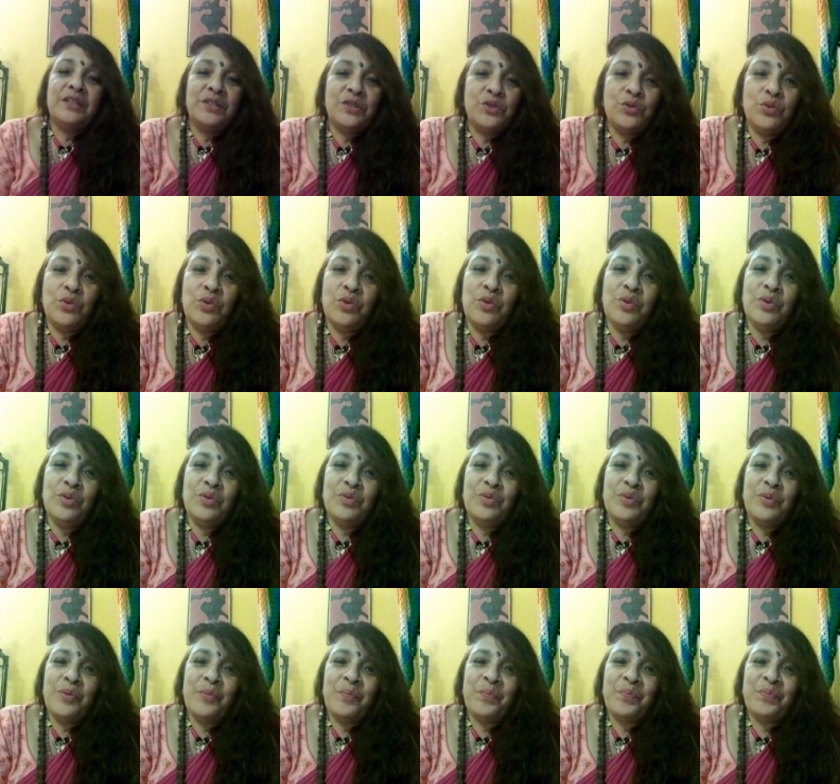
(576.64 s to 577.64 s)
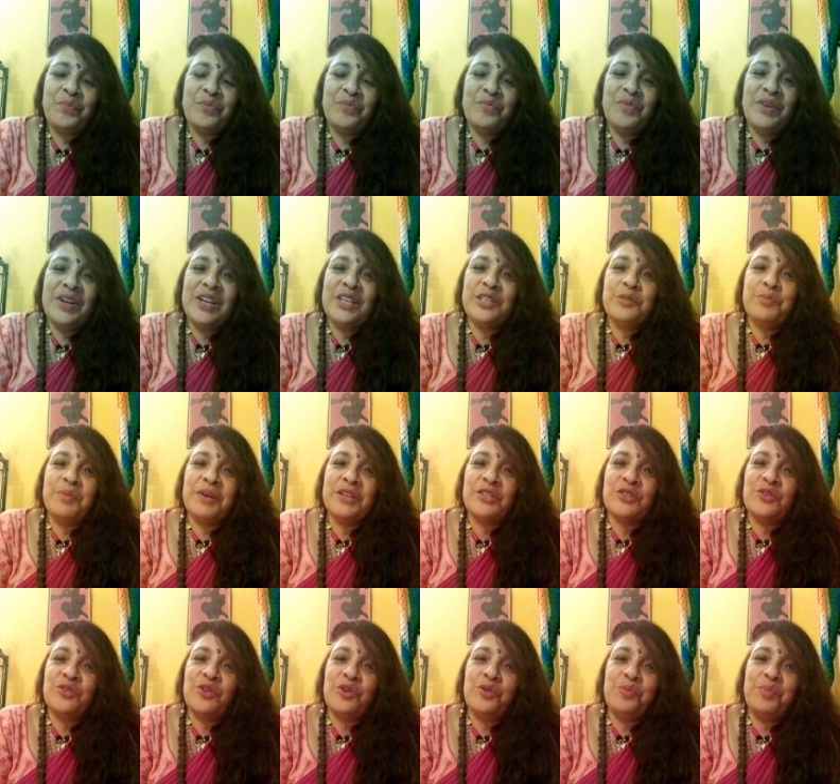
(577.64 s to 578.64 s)
So Venus
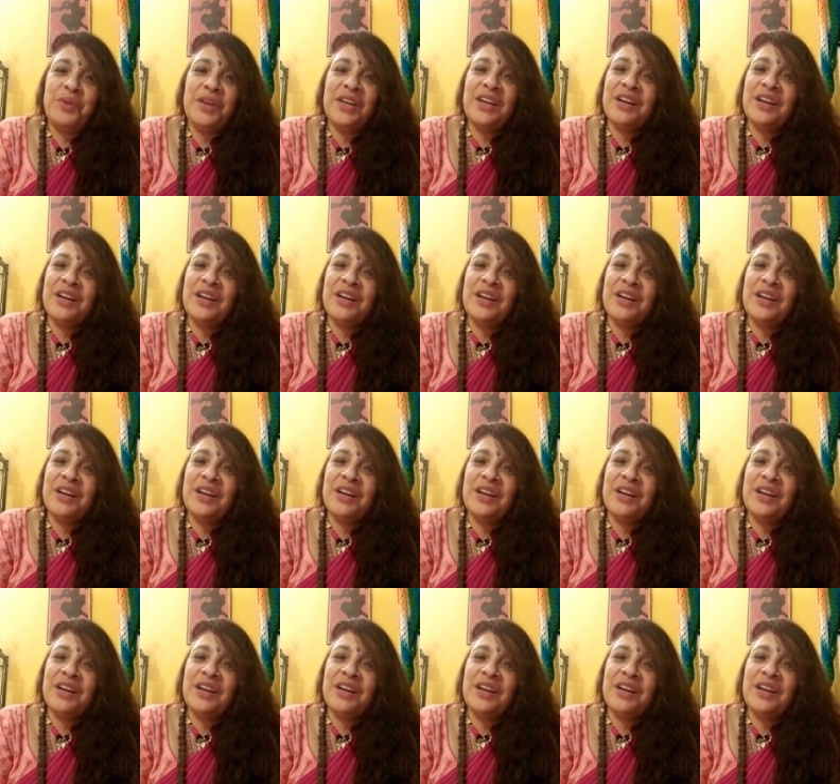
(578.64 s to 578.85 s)
must not be